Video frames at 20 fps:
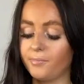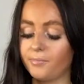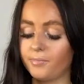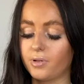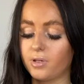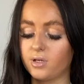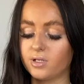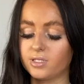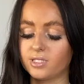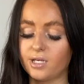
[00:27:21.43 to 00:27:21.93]

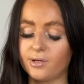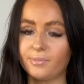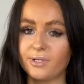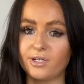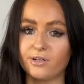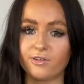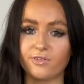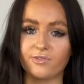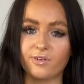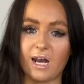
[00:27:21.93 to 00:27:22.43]
Plus they'll be
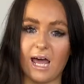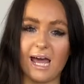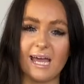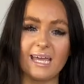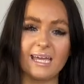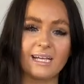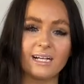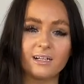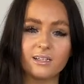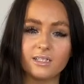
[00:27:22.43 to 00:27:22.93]
good for
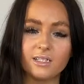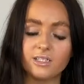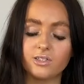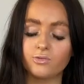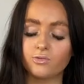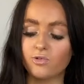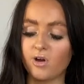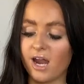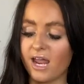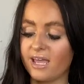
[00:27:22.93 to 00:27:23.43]
like
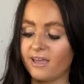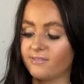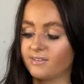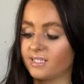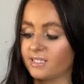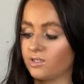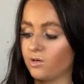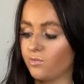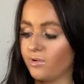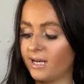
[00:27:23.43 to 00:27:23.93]
England raves
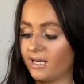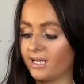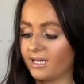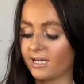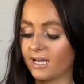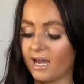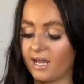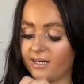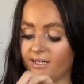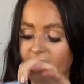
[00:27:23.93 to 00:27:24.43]
in the winter
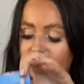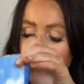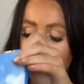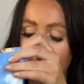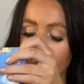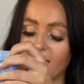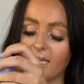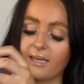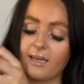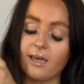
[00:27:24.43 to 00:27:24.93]
kind of
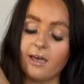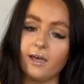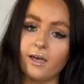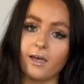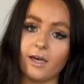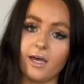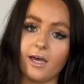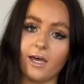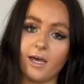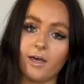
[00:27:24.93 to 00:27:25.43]
thing.
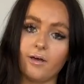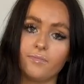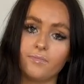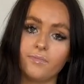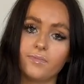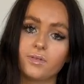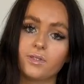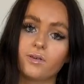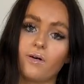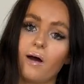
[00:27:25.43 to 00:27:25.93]

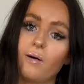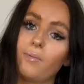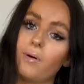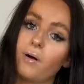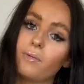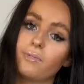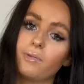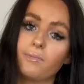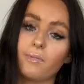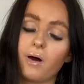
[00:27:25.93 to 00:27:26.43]
So I'll
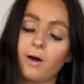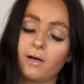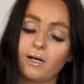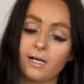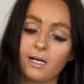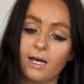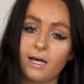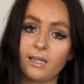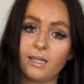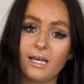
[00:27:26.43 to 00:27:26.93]
pop them on
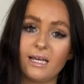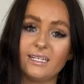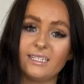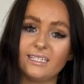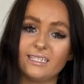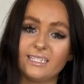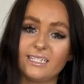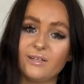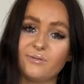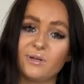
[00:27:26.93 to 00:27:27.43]
and I'll let
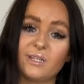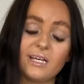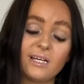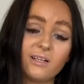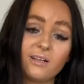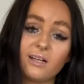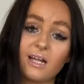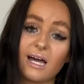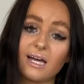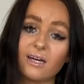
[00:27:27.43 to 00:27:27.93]
you see what they
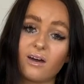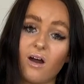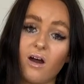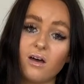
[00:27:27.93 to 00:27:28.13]
look like